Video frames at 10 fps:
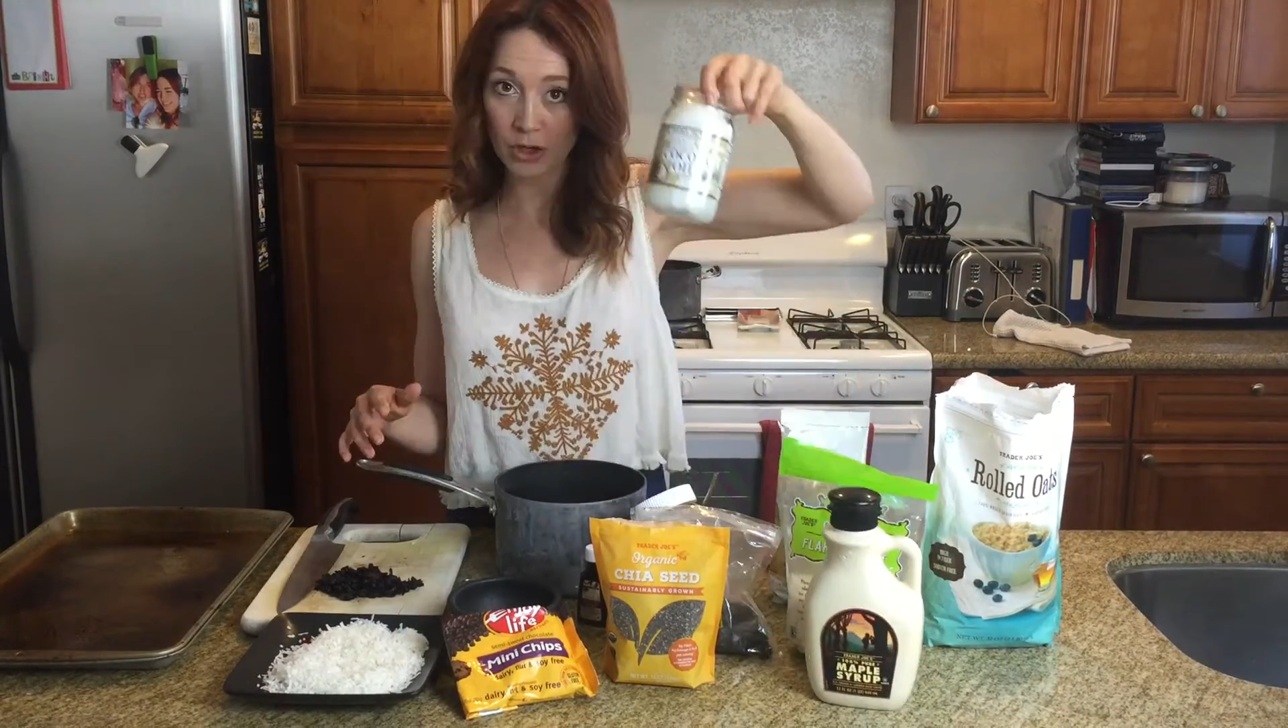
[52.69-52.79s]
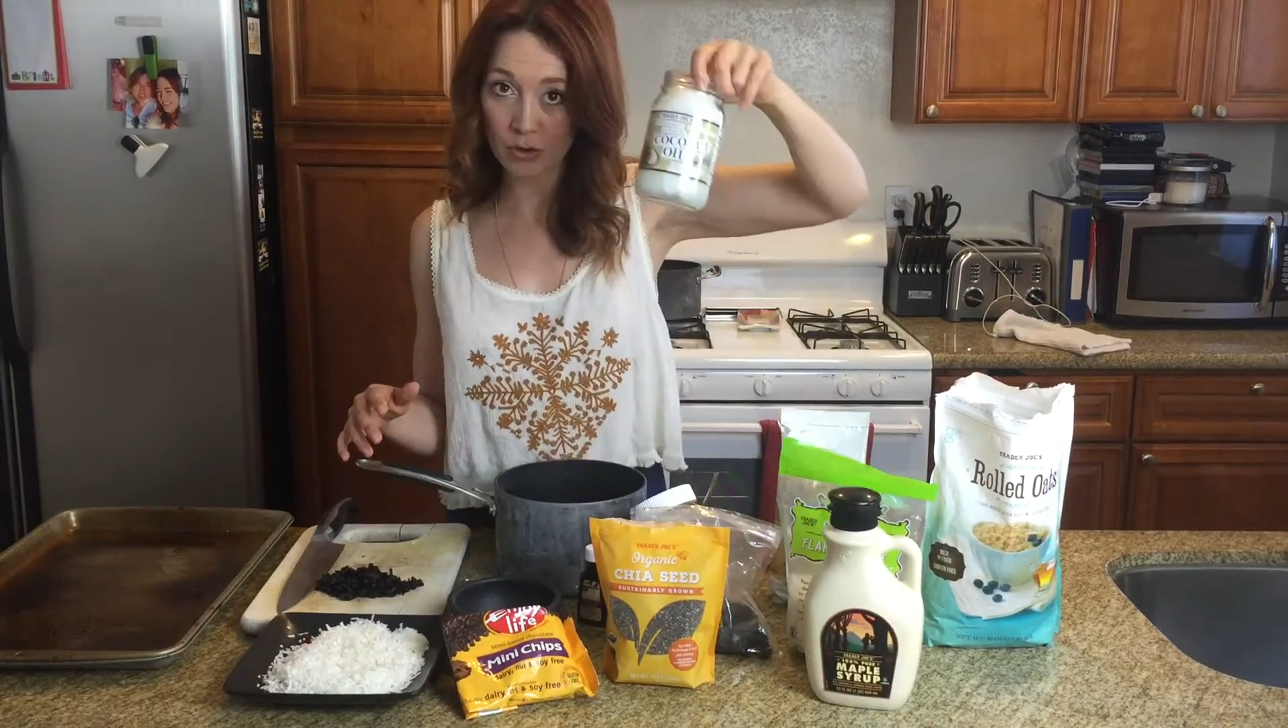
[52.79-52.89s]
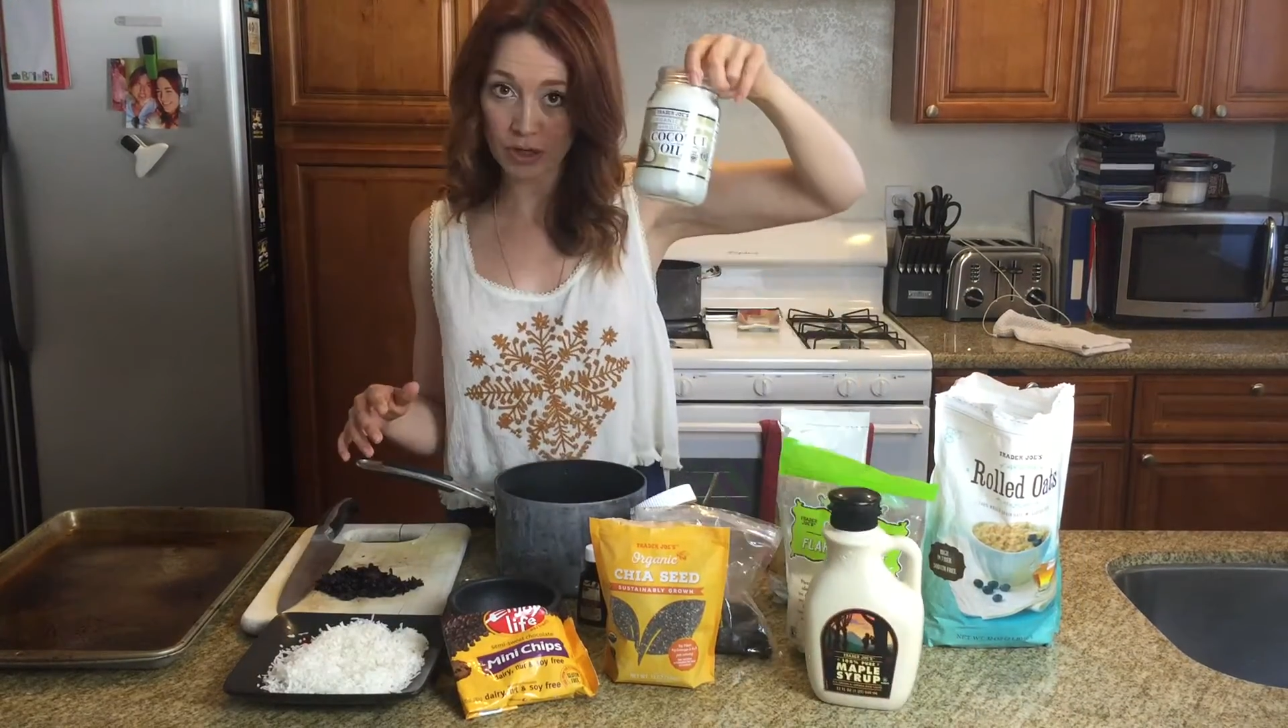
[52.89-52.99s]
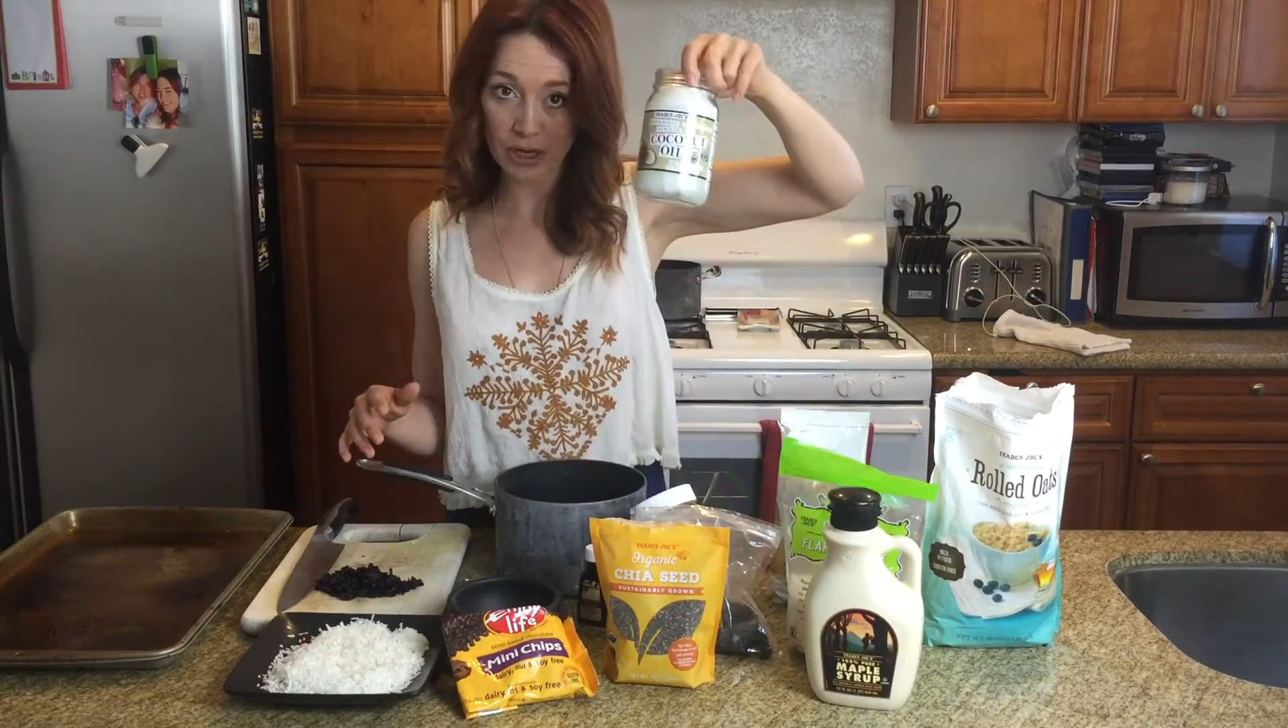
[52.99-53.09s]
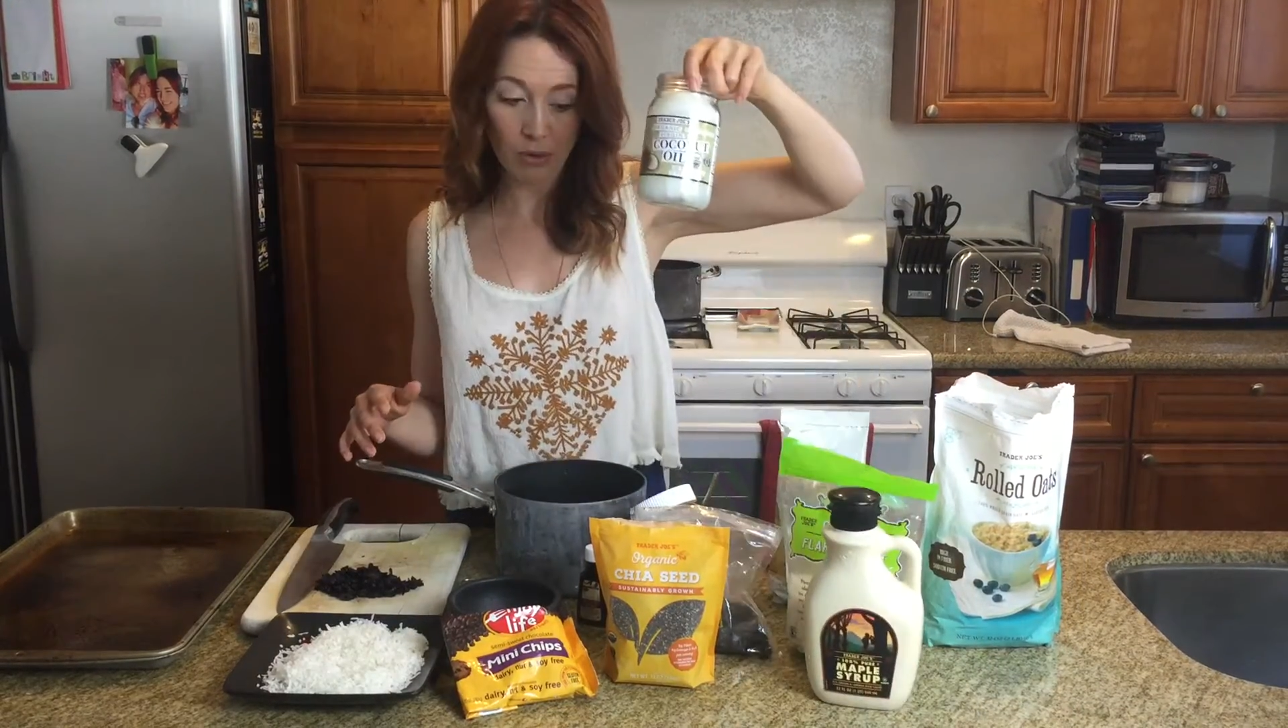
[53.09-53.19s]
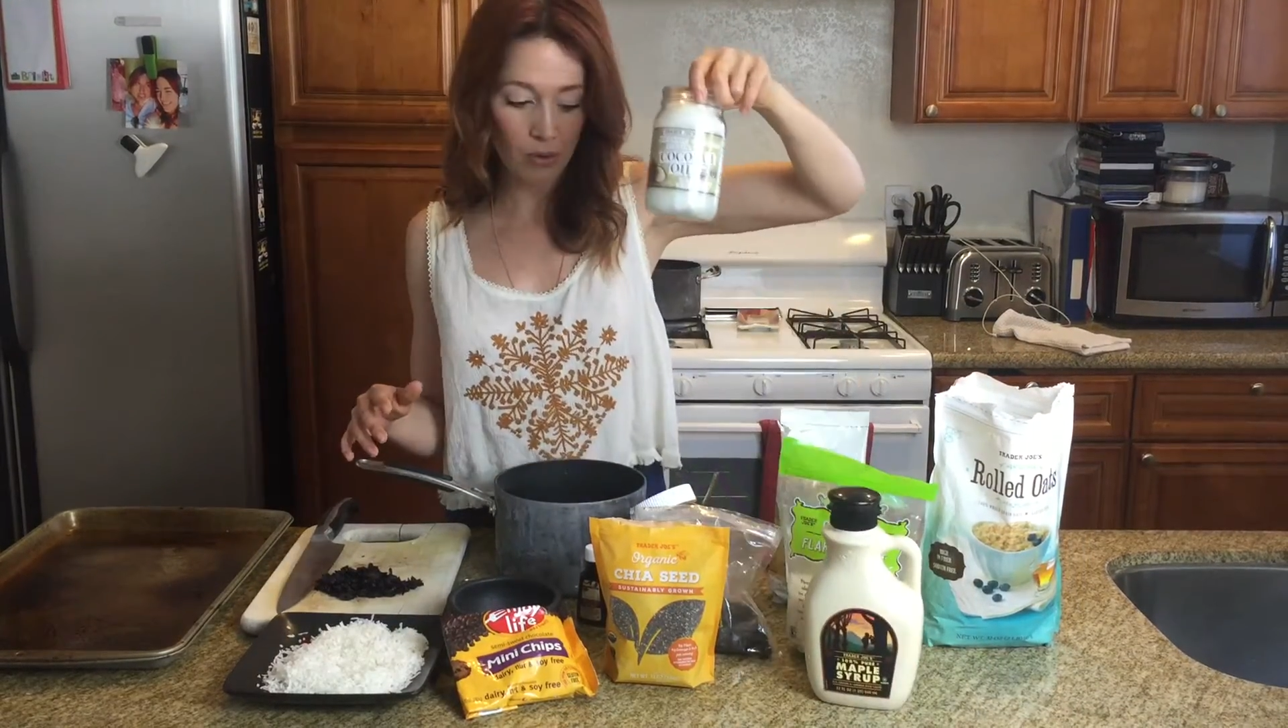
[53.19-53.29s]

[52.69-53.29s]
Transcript: coconut